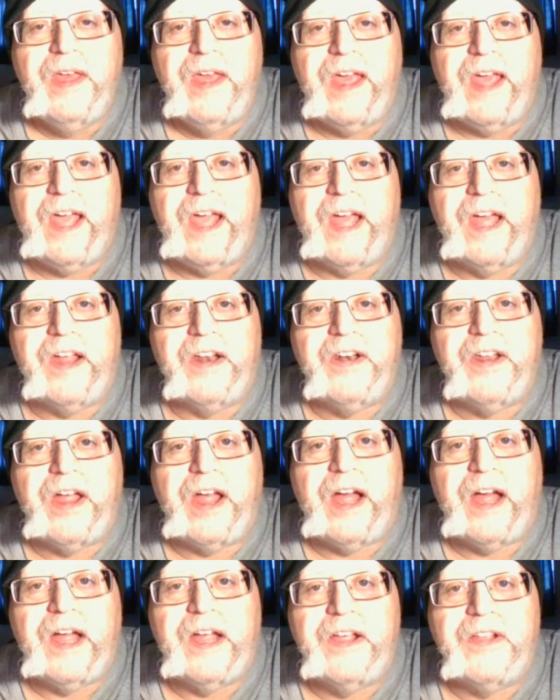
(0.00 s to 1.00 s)
And
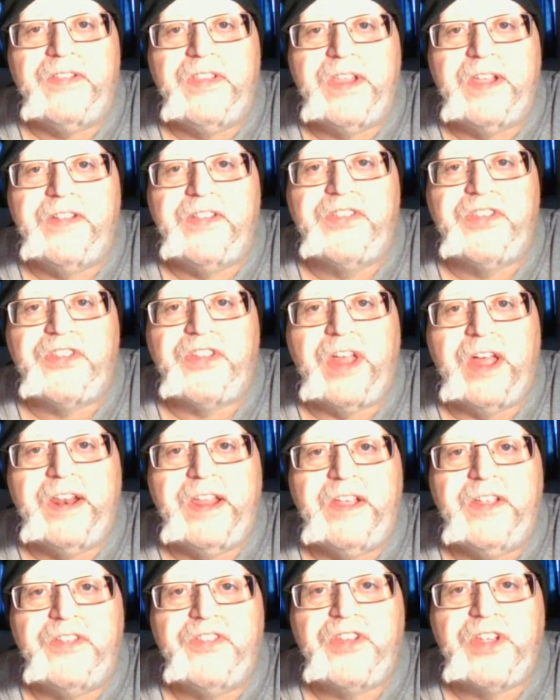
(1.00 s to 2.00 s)
I did
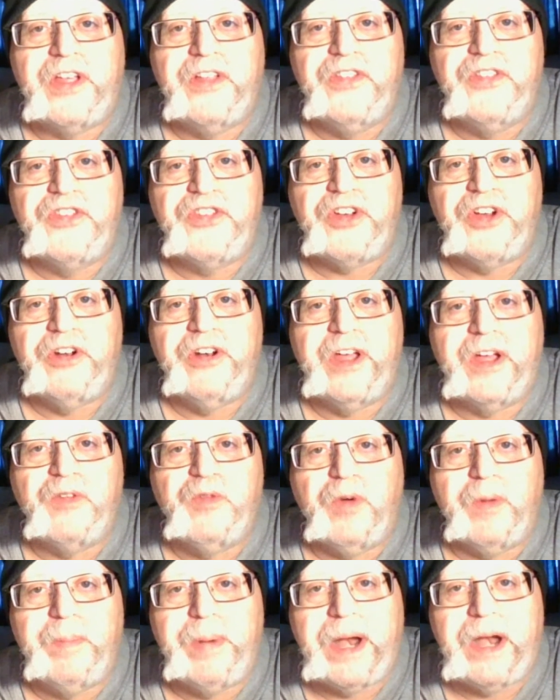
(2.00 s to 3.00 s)
studies concerning
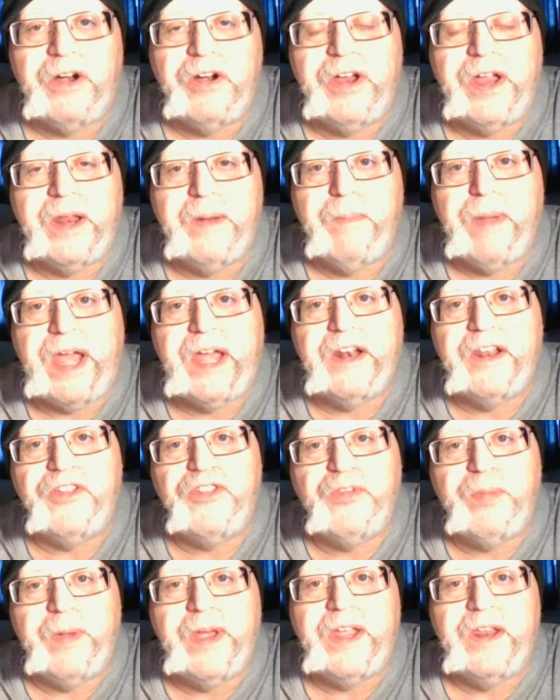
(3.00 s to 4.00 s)
riparian
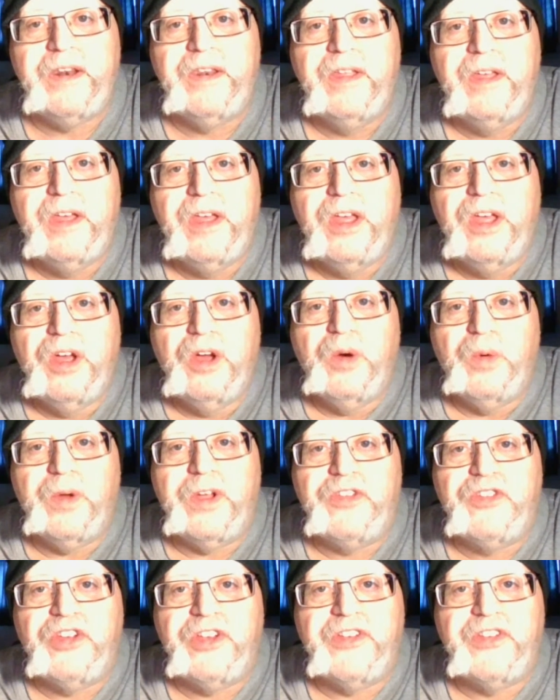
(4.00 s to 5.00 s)
management,
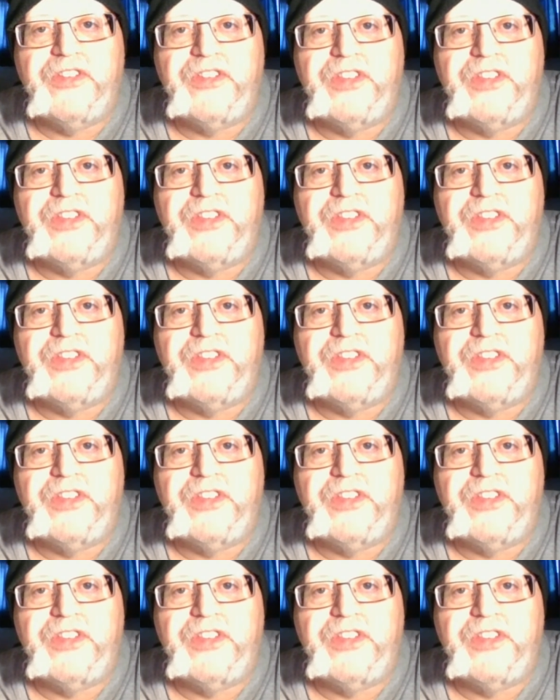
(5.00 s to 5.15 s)
which is